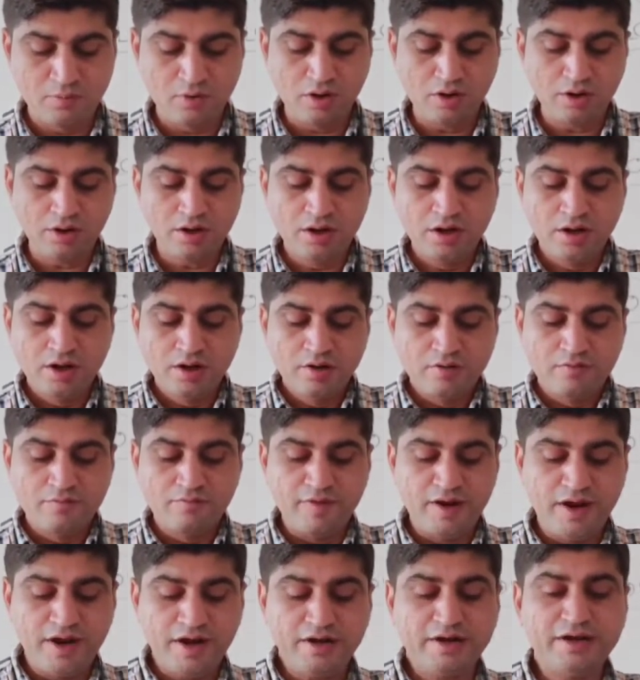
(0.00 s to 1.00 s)
More
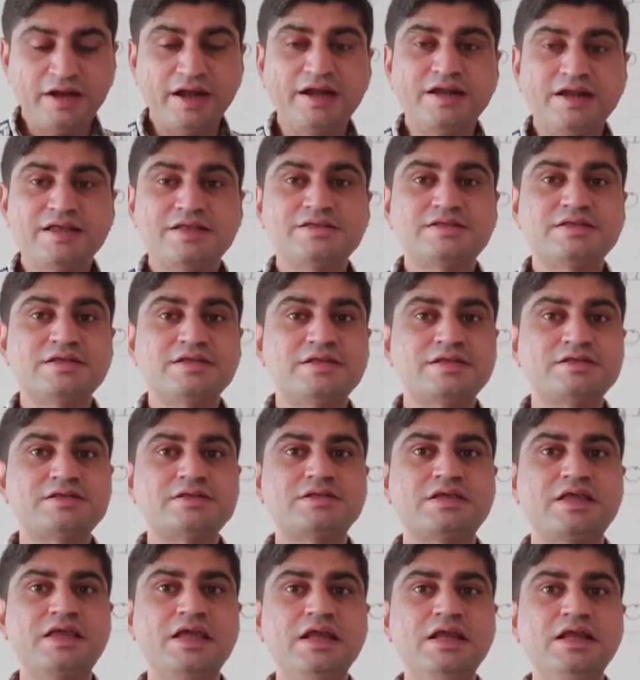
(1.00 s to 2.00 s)
where there is
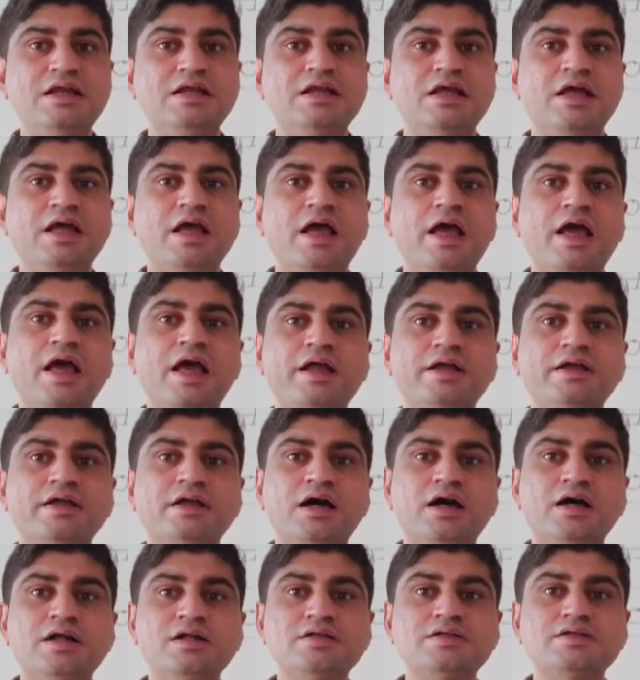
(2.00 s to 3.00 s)
skill
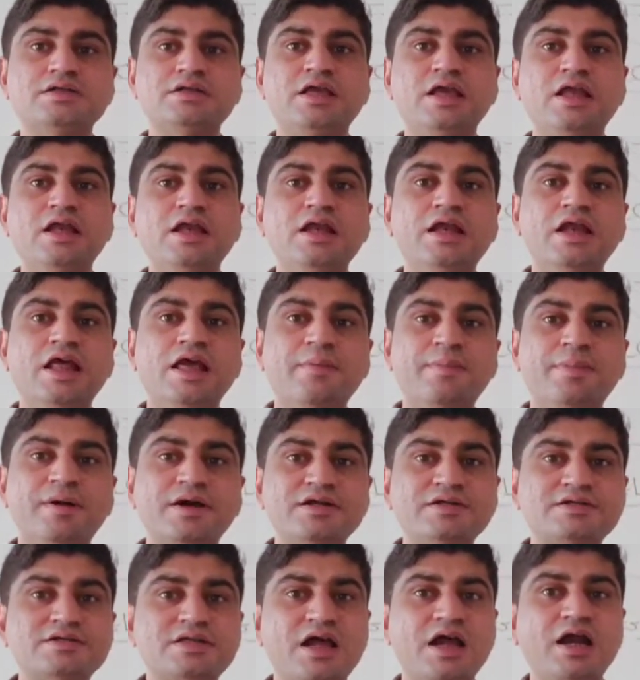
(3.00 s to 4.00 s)
and unskilled
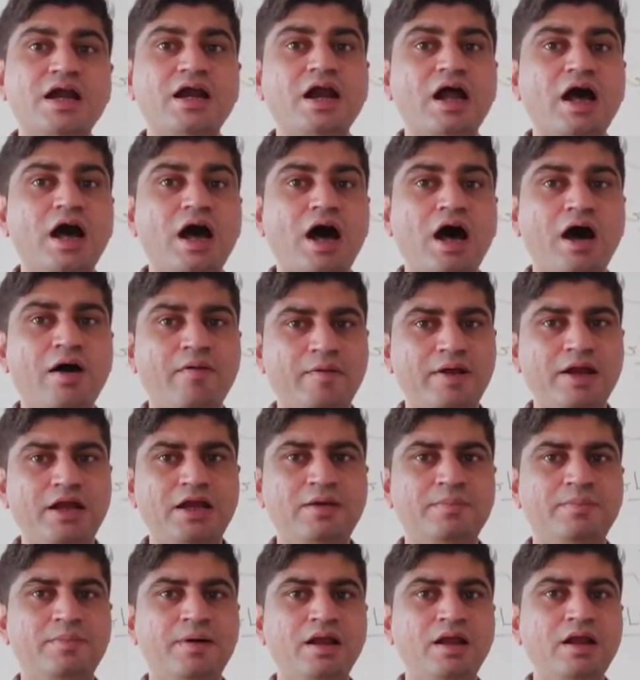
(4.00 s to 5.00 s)
laborers are
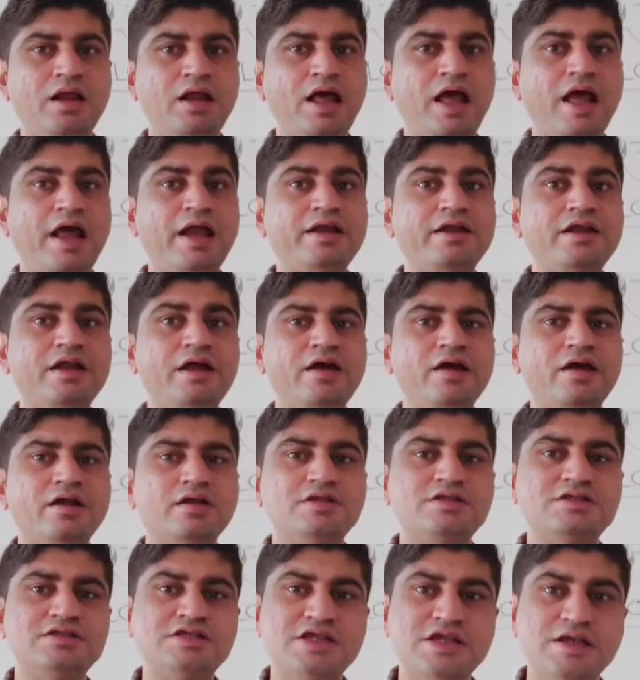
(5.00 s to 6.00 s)
available
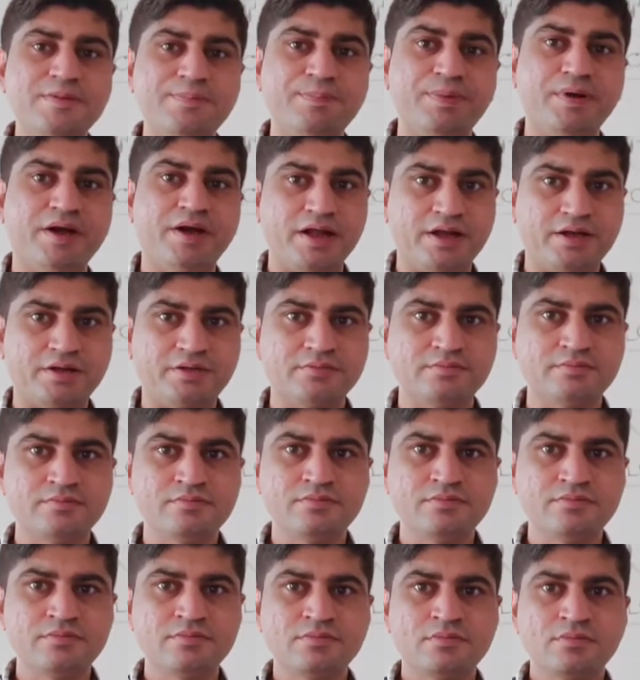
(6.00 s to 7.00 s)
at cheap
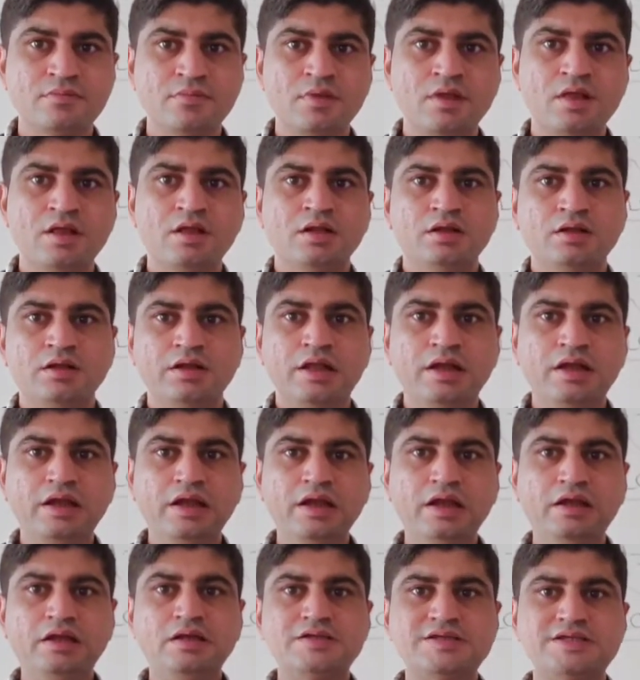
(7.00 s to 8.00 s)
rate. They
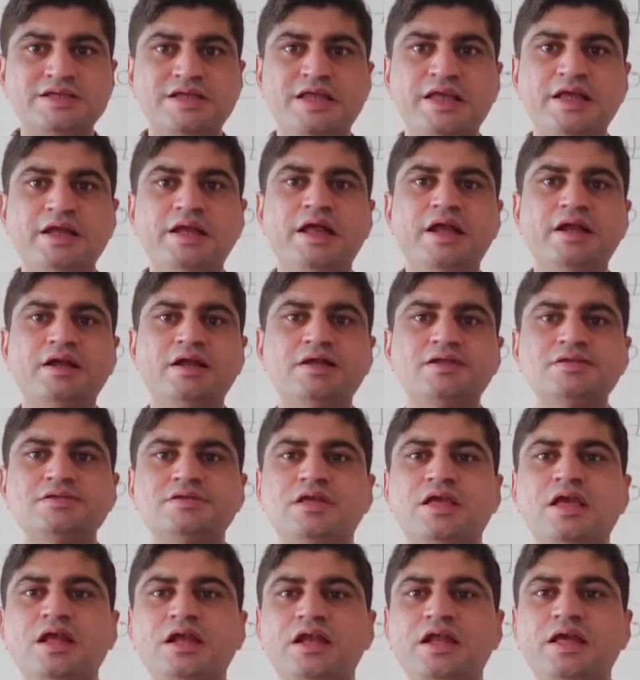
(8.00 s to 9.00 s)
need skill and
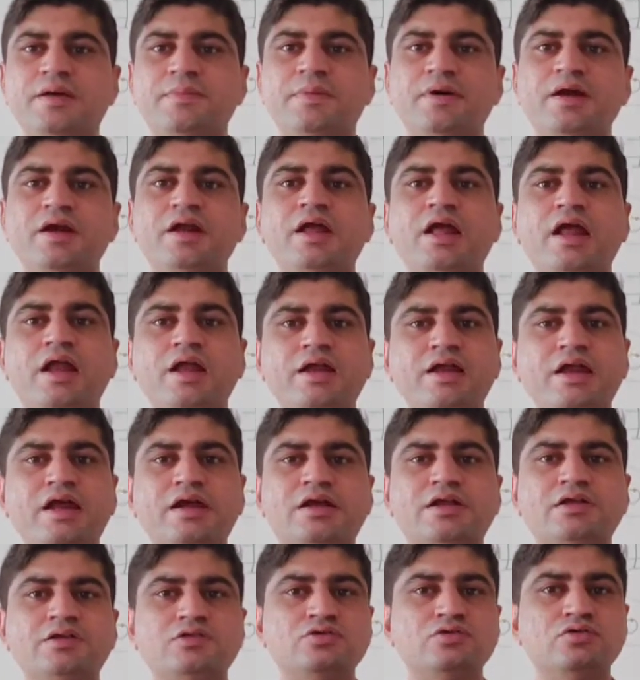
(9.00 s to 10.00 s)
unskilled labor and they
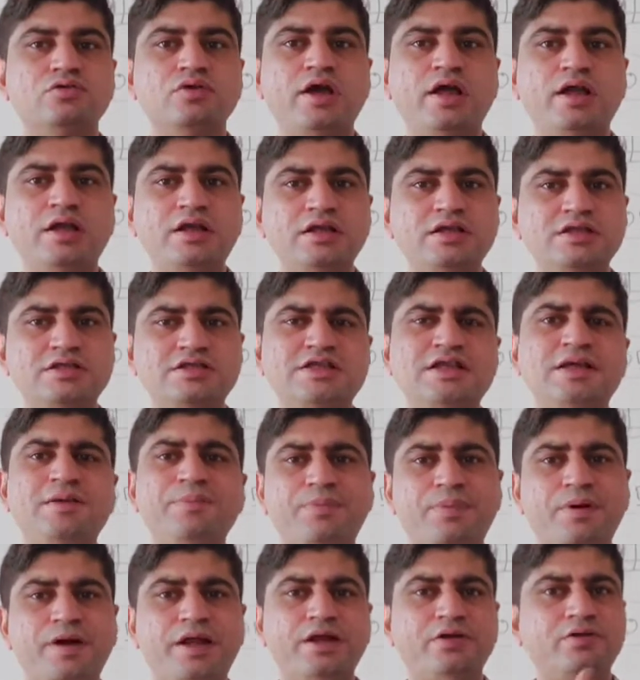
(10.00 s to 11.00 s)
are also at
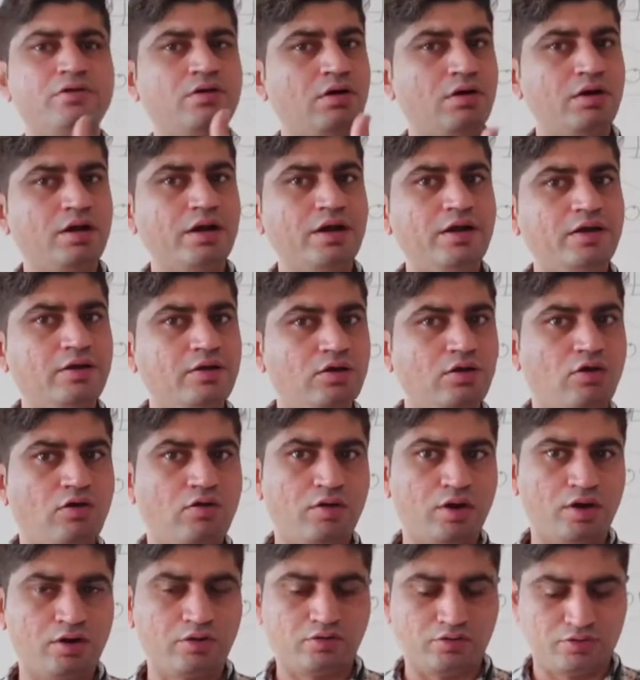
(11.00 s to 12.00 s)
cheap rate or at
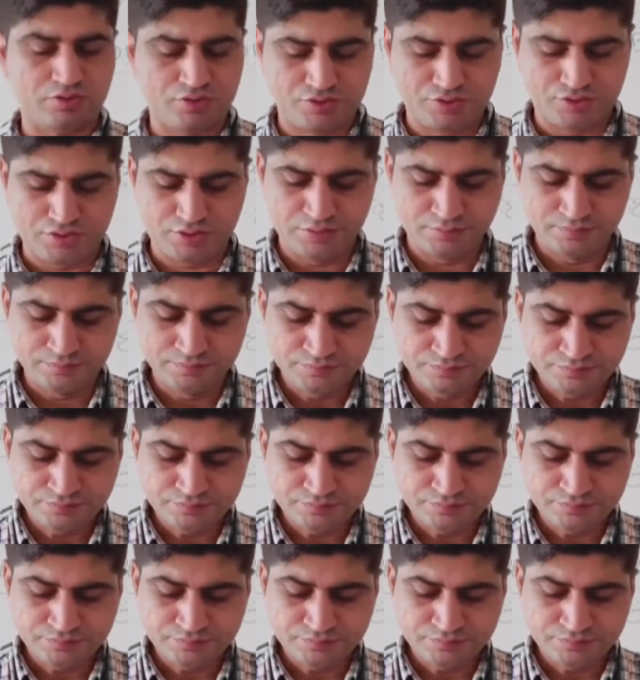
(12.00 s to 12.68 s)
lower cost.